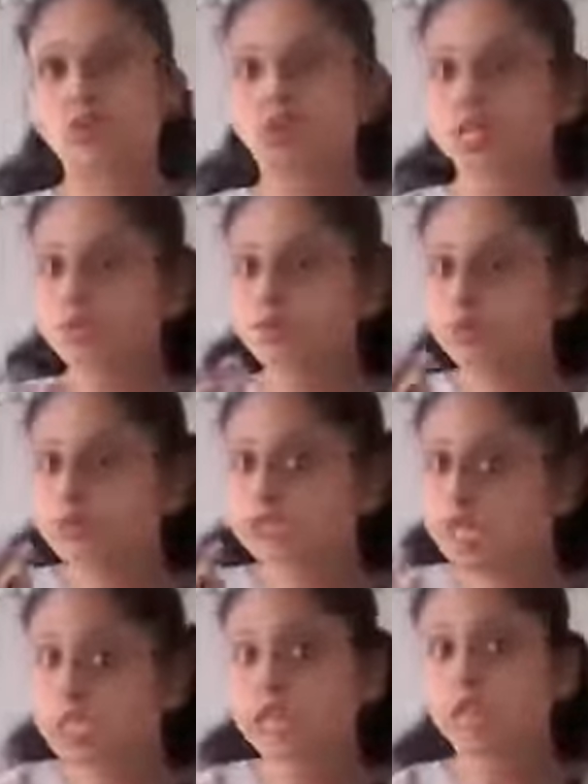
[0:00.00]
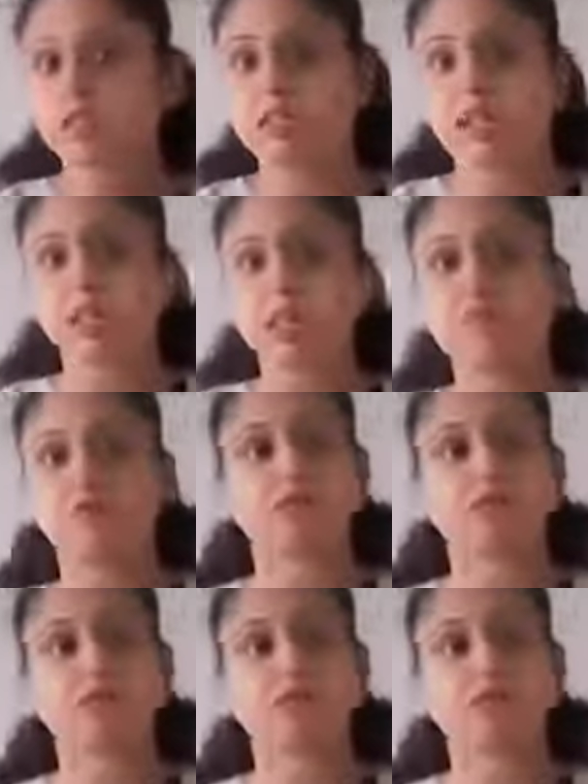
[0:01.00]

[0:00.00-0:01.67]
You can see that is